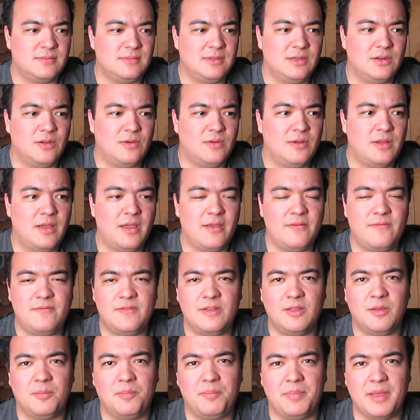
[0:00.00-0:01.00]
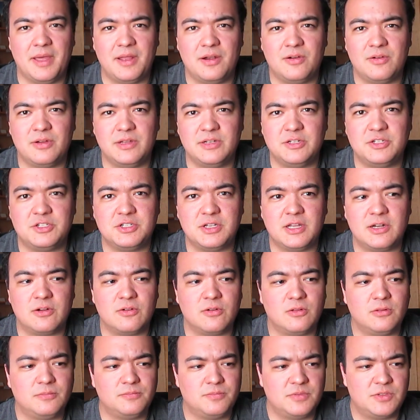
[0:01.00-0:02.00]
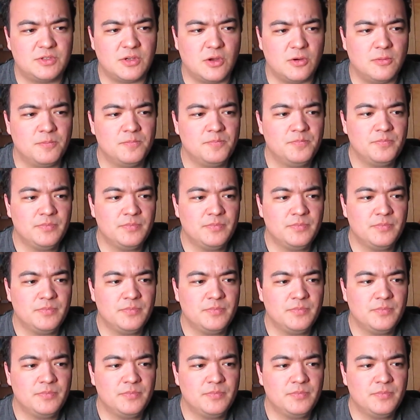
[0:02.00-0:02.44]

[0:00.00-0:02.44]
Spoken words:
You know, I feel better in general. So,